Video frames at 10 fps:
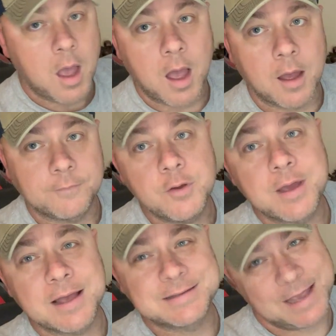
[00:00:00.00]
If you
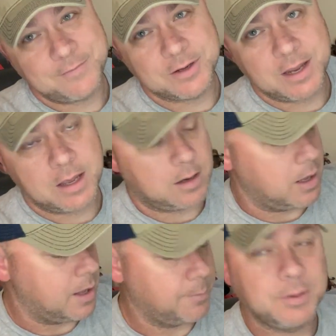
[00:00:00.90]
guys haven't yet,
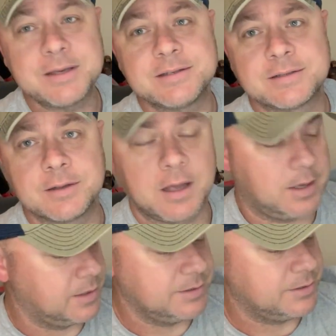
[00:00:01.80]
please
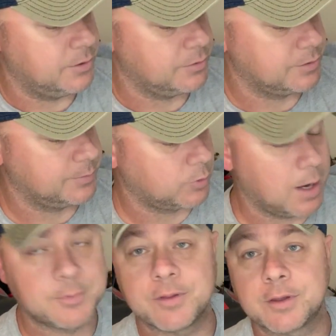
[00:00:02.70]
consider
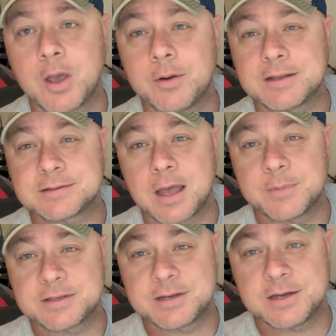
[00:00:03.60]
subscribing to the Codex
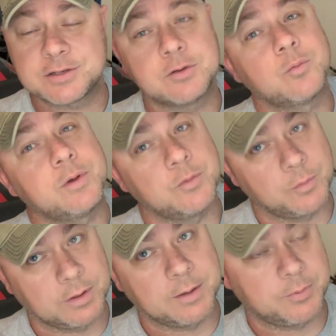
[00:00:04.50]
Comic Station. We'd
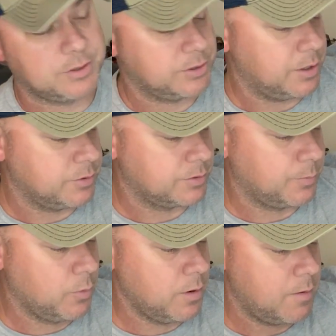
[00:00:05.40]
really appreciate your
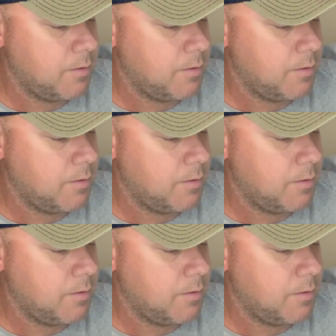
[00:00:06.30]
support.